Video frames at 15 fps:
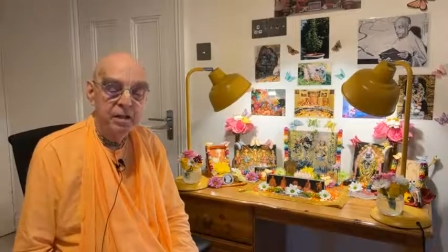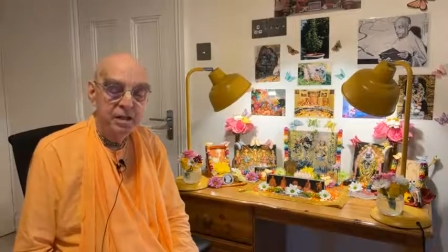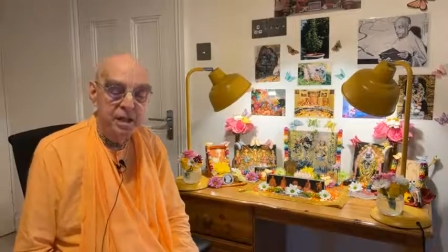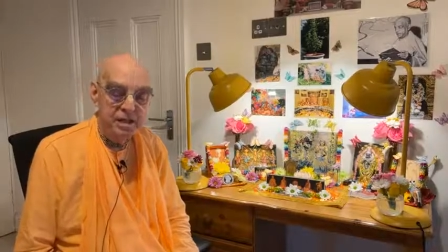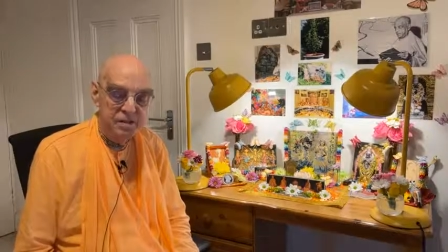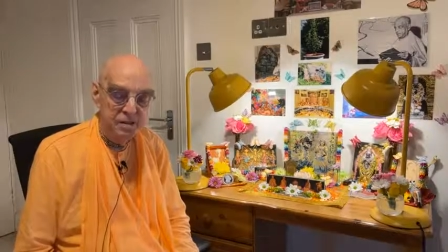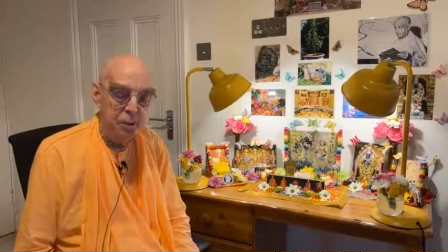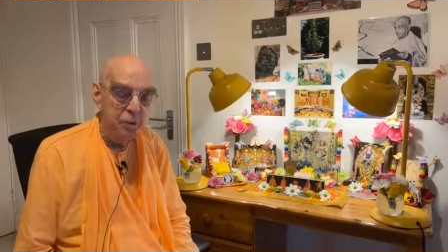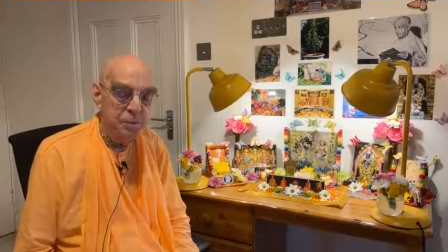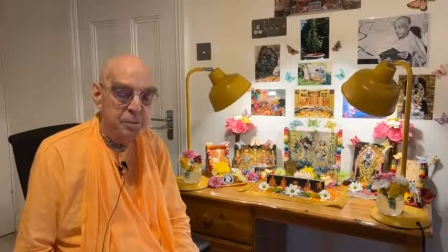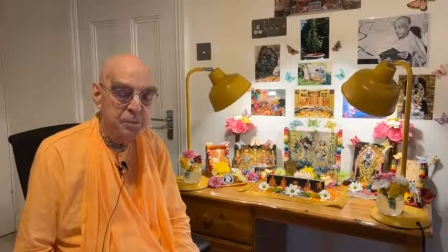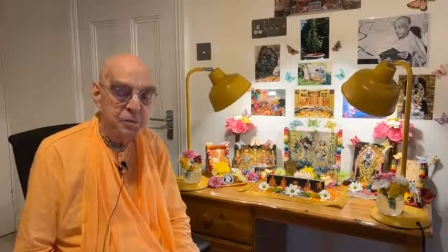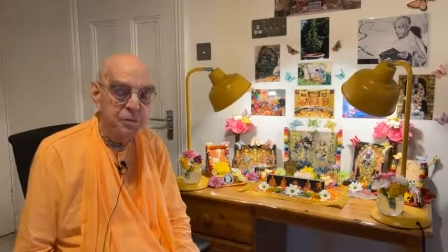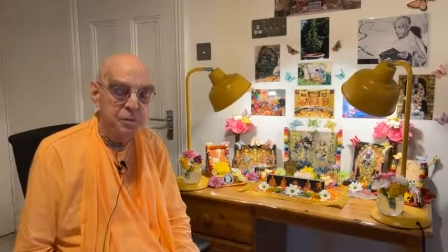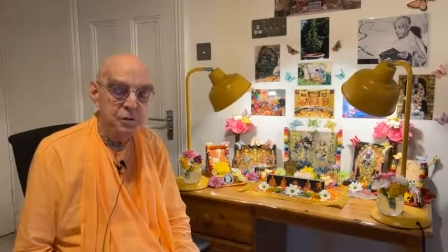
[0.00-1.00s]
it is an
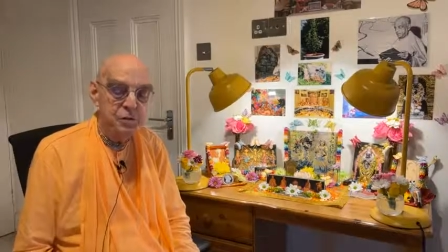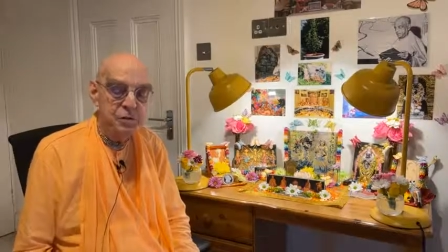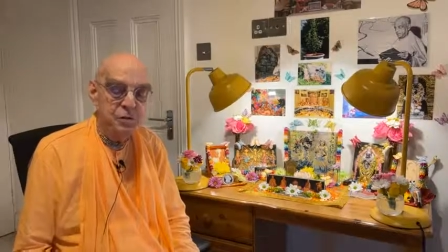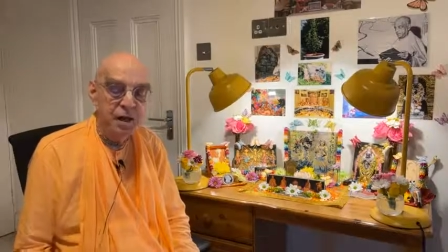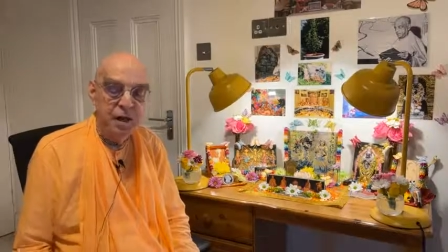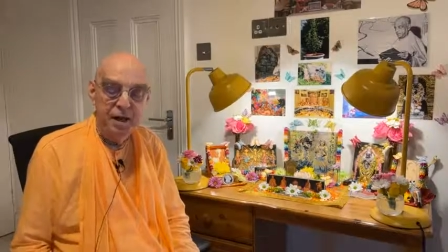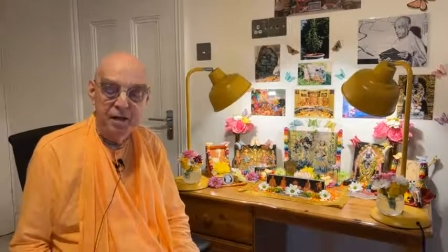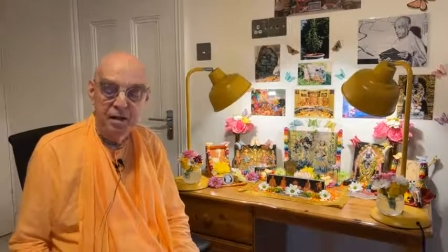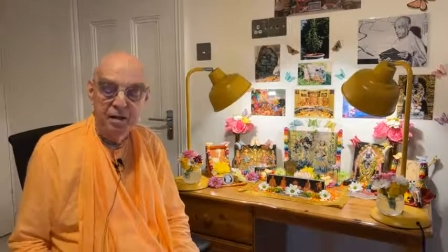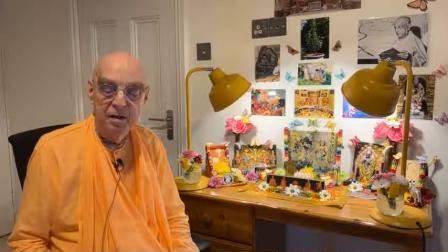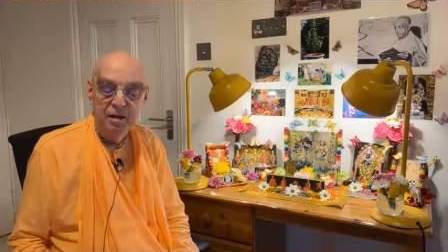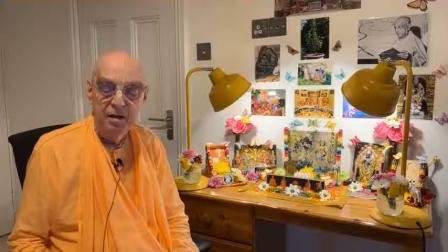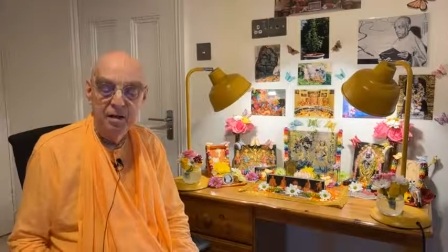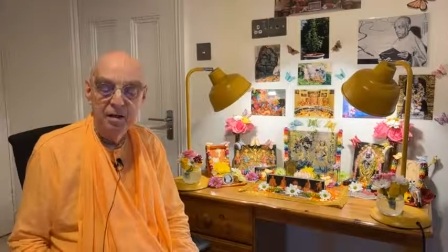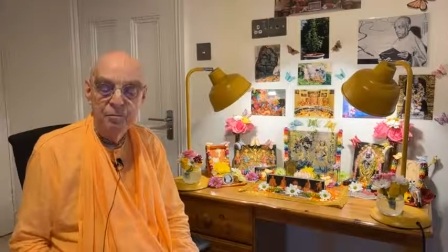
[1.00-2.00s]
auspicious sign
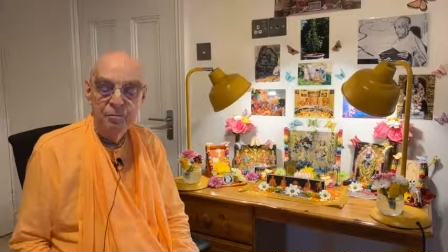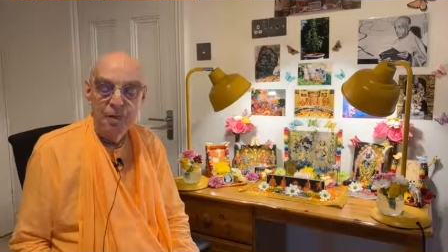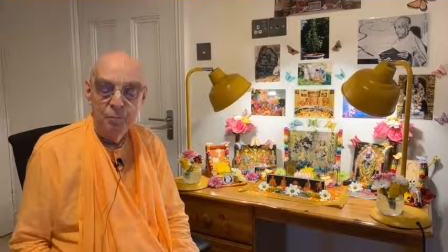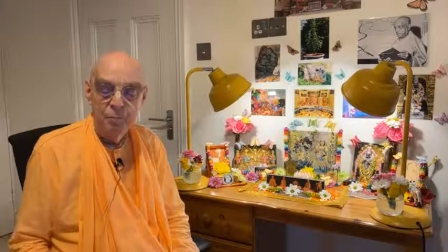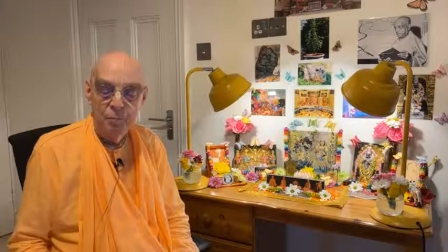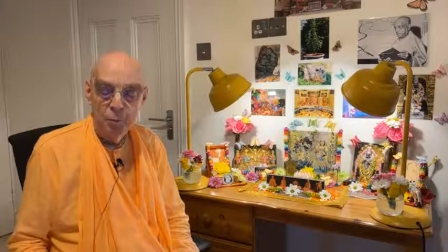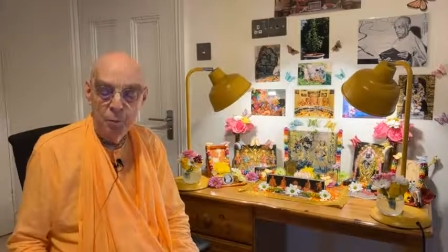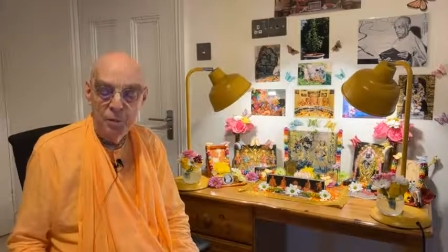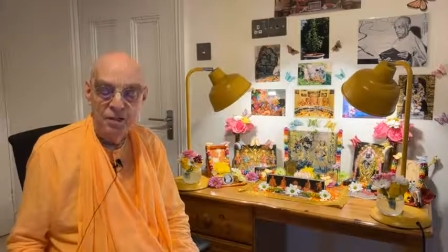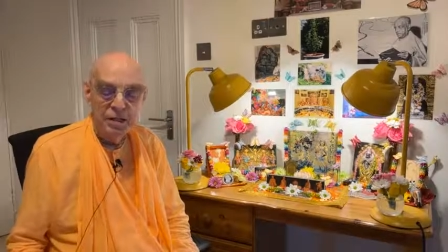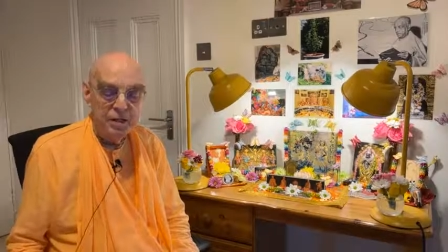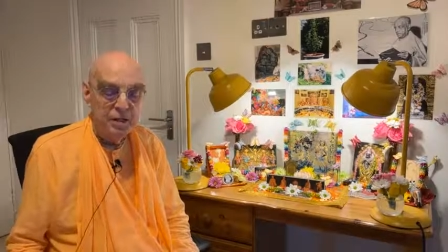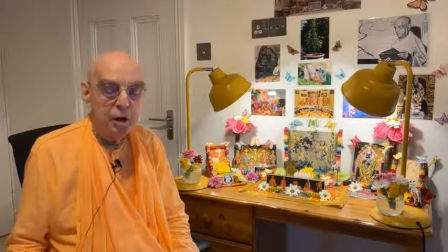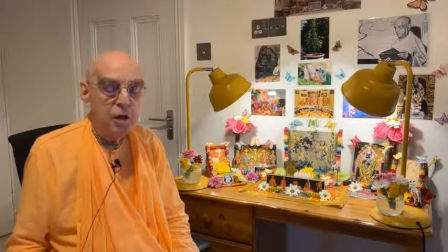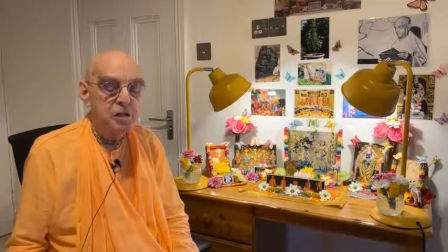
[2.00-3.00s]
but when
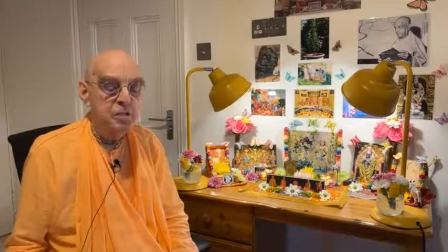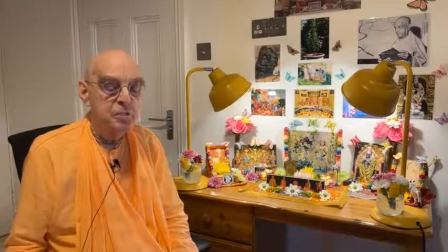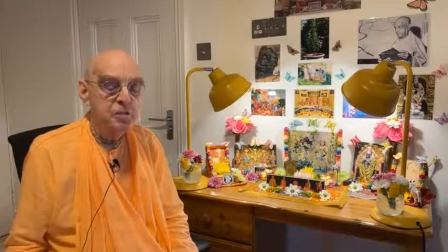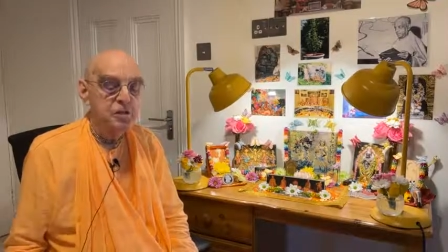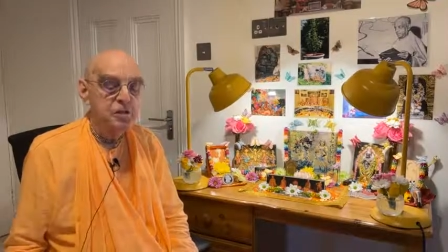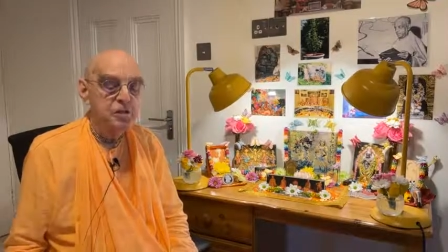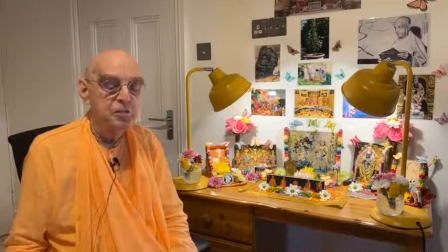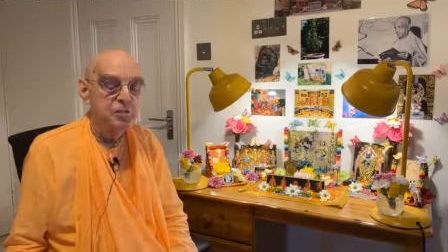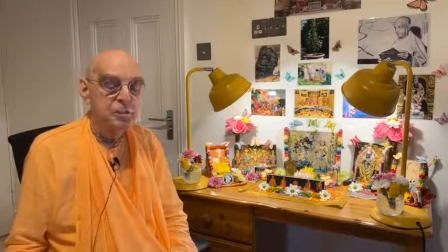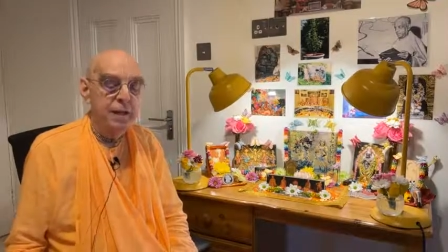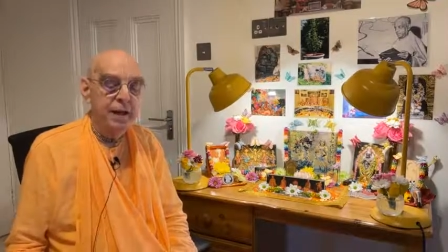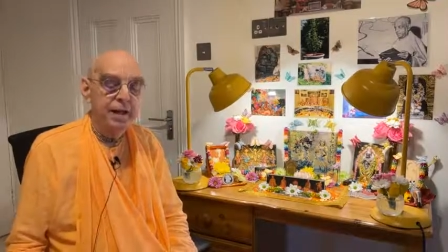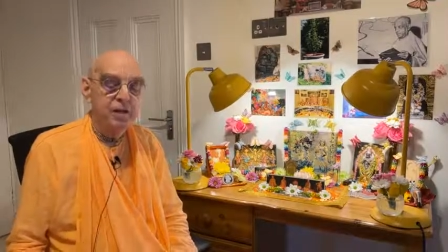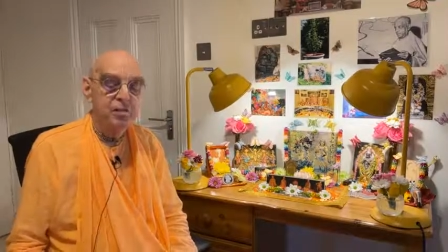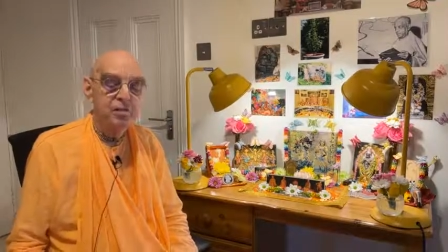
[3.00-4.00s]
the inauspicious
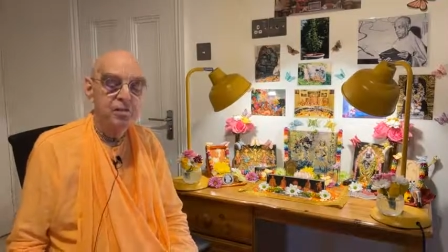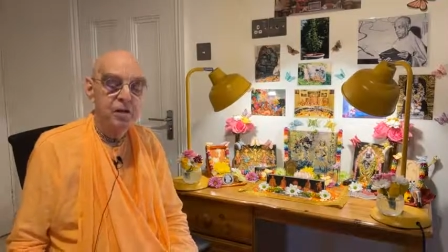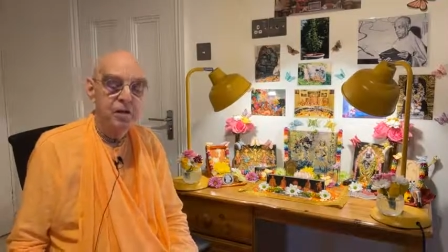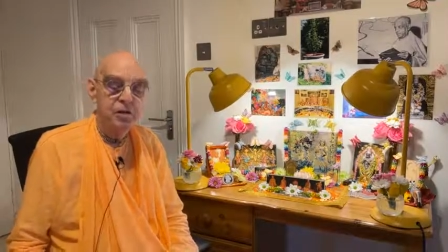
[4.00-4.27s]
planets